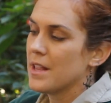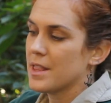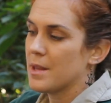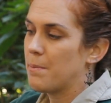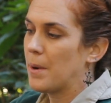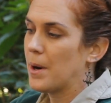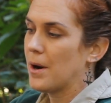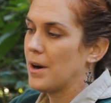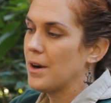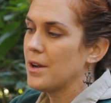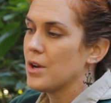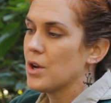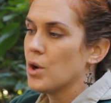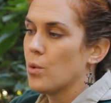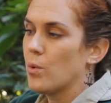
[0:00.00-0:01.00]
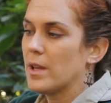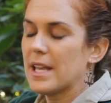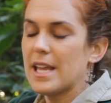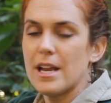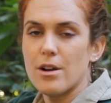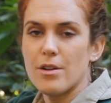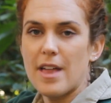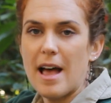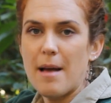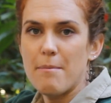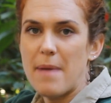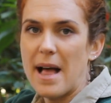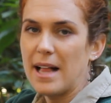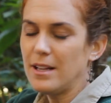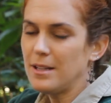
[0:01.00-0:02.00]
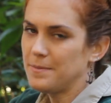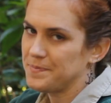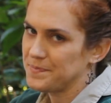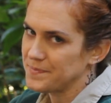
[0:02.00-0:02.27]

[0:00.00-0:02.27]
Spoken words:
the bird will hear that bell